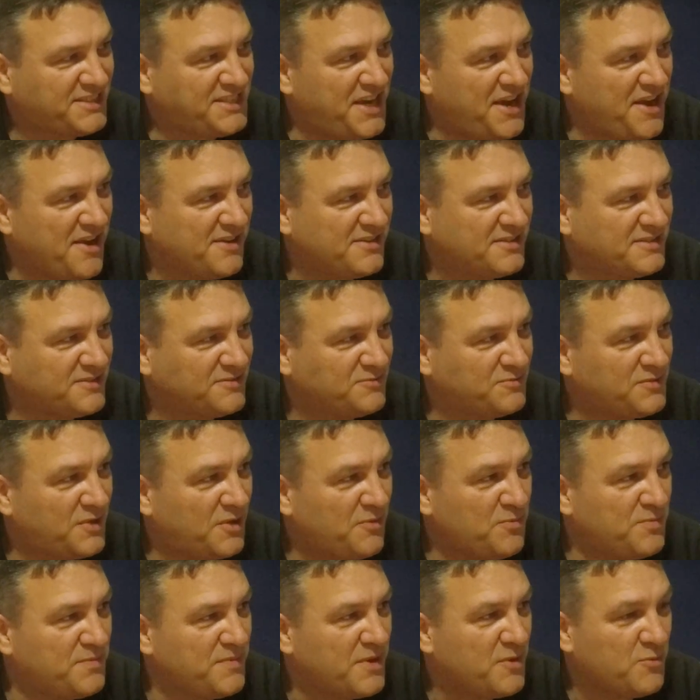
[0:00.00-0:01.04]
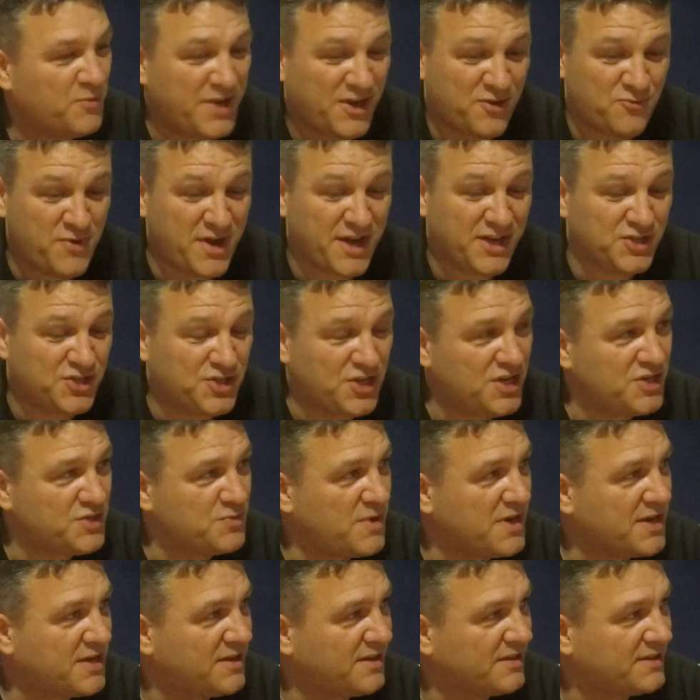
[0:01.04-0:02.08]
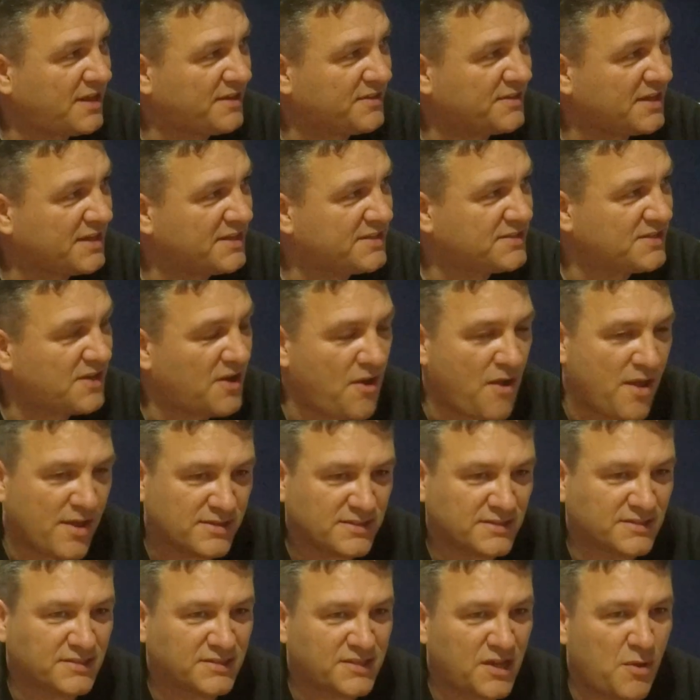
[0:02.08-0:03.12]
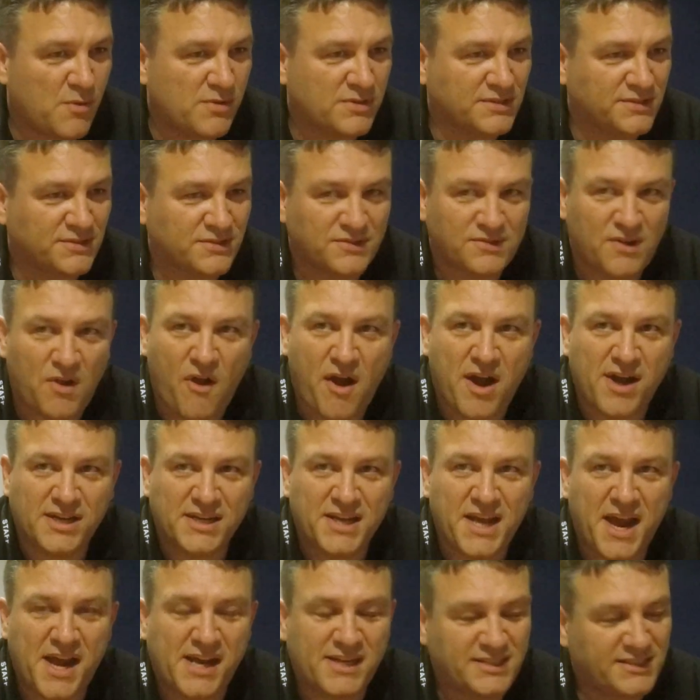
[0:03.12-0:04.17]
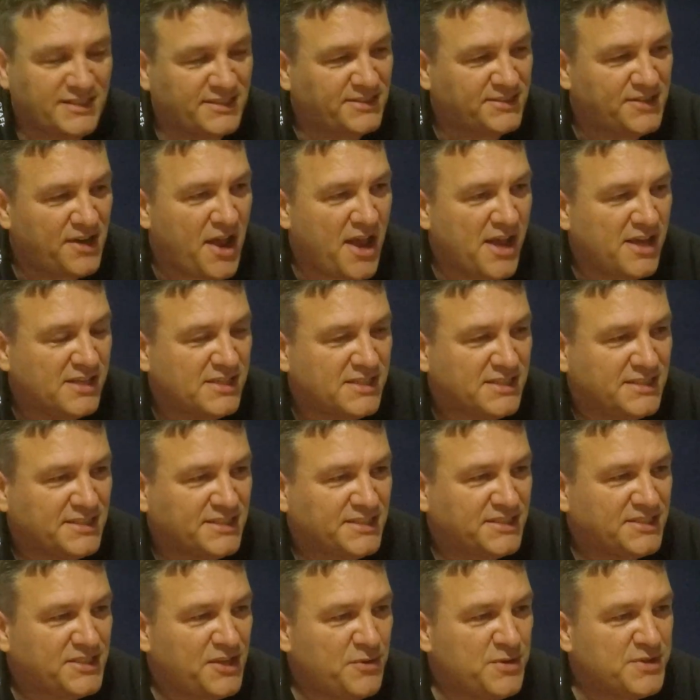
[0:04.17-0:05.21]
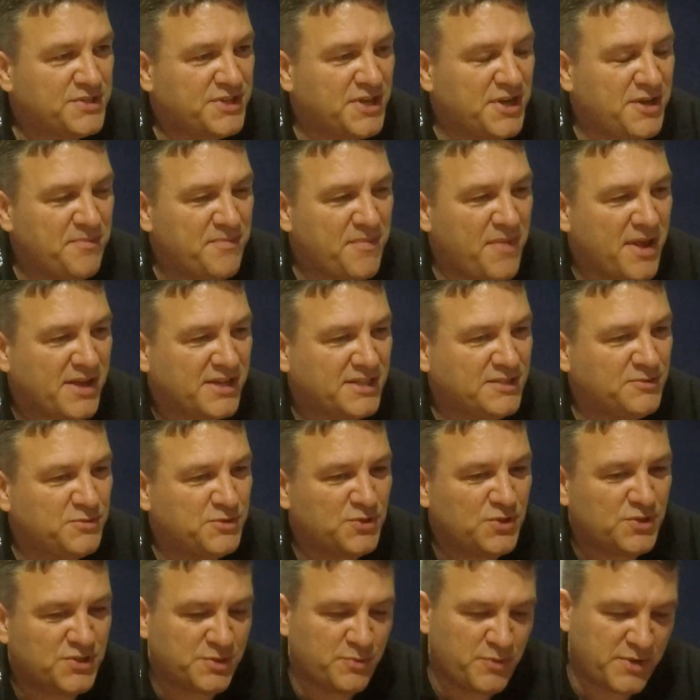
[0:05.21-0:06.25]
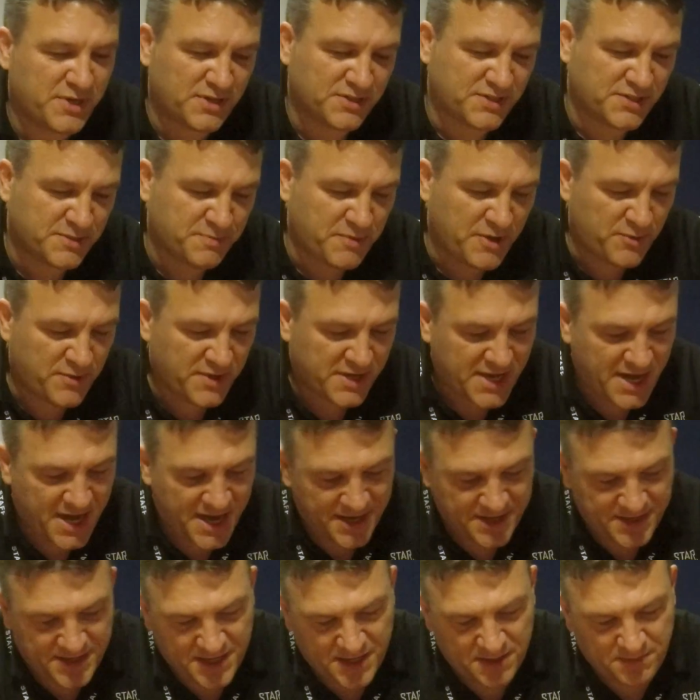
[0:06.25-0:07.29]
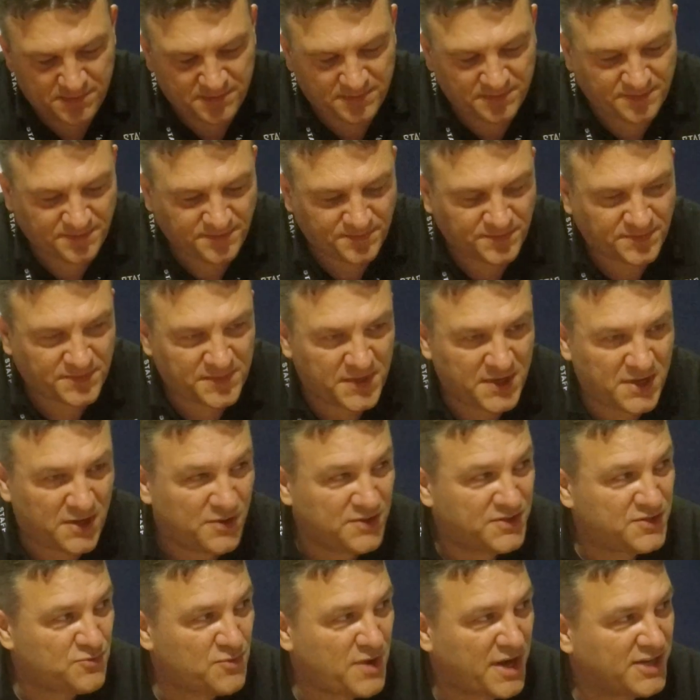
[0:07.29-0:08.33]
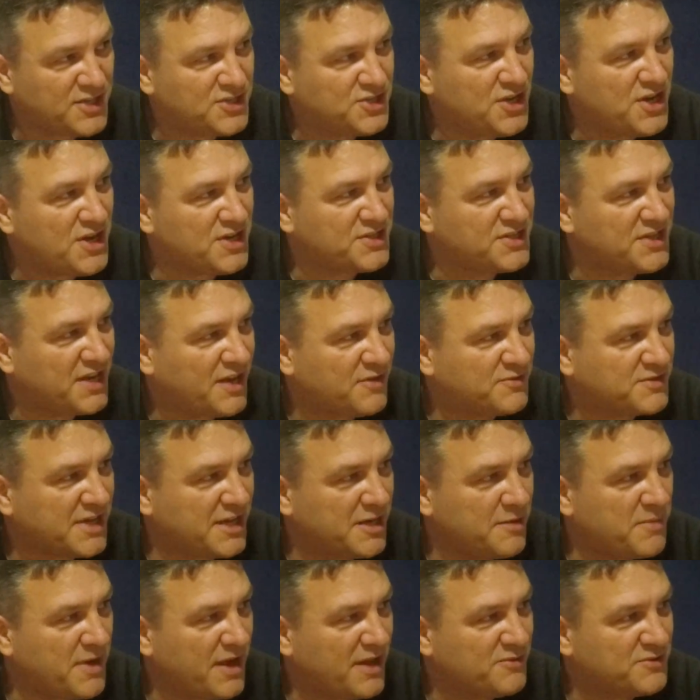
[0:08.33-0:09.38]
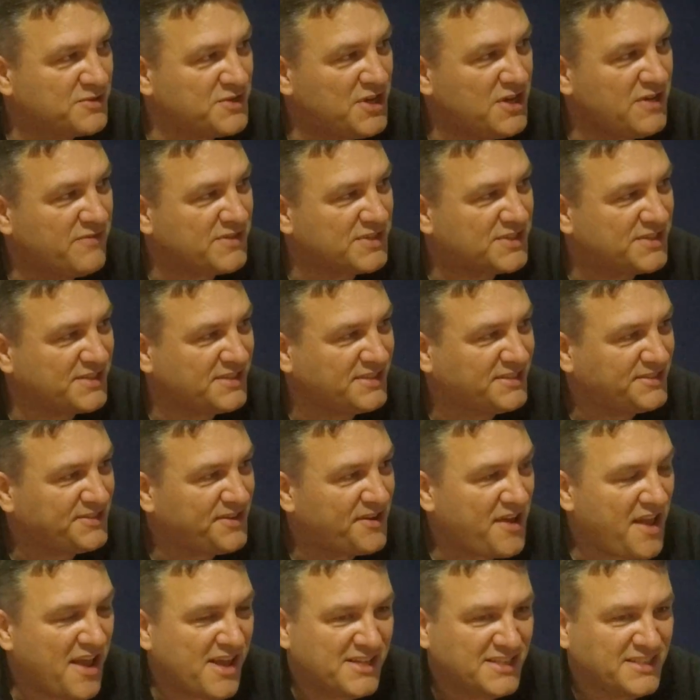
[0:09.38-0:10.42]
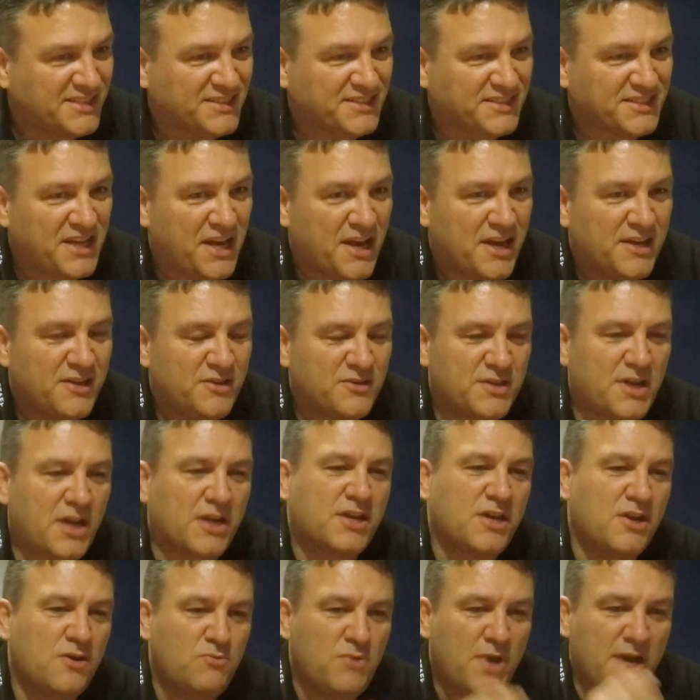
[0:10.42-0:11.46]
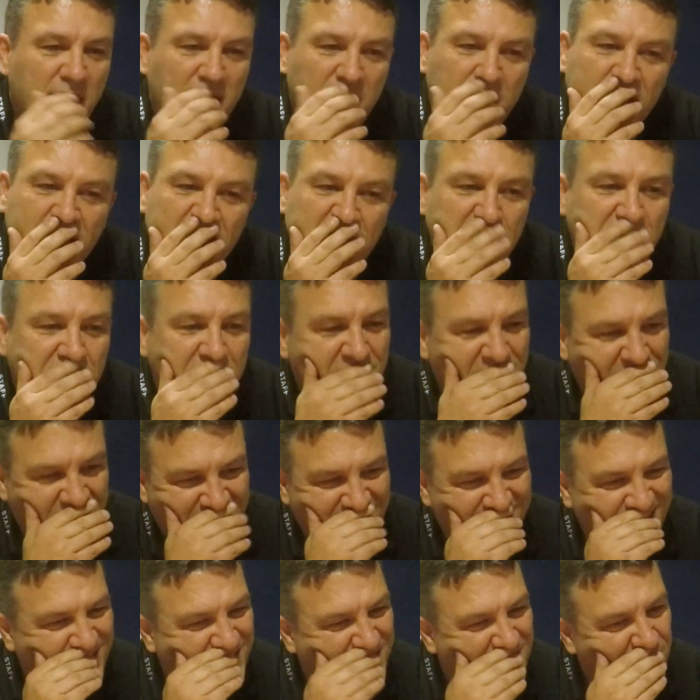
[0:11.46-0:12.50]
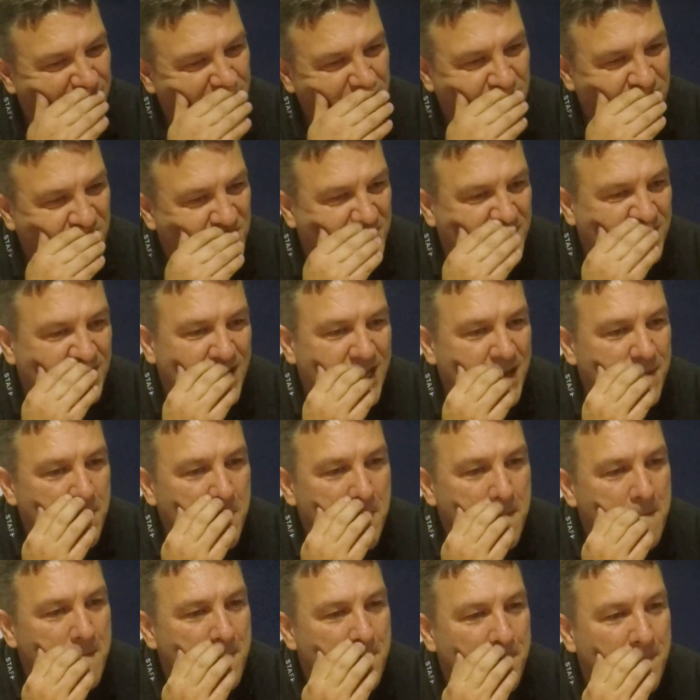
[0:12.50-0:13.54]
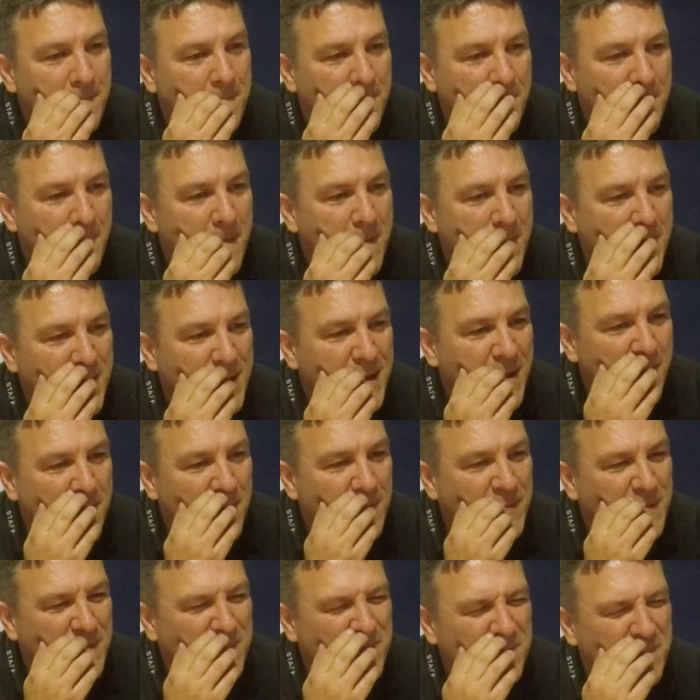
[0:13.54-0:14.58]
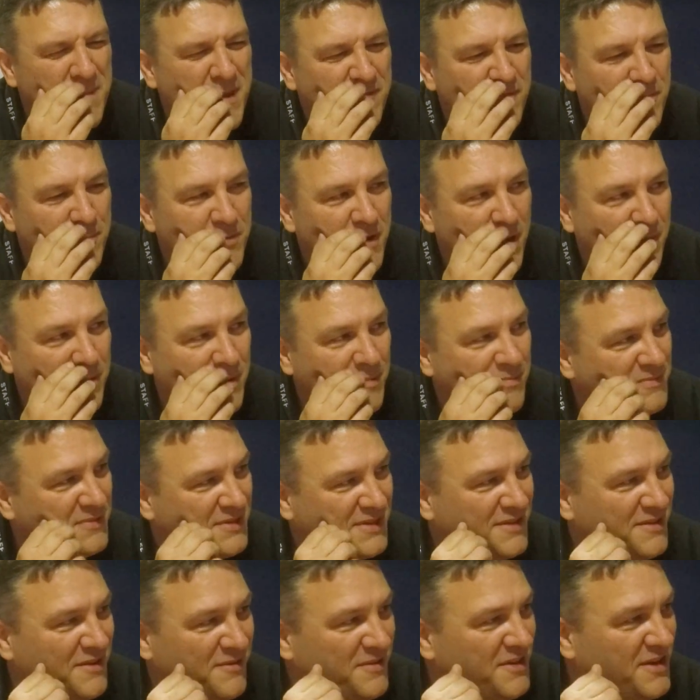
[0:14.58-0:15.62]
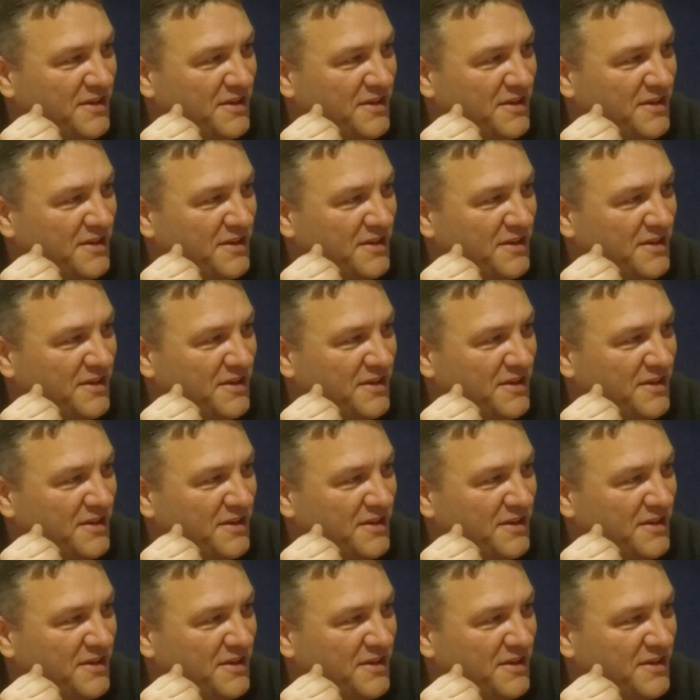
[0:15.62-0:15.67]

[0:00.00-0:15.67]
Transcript: Yeah. Well, we had Ryan Church working on that thing, so it was, yeah. So it was awesome. We got to speak with the guy, and this is Ryan Church. I was nervous. And he's like, Ryan, the corridors, there's a bit of a problem. He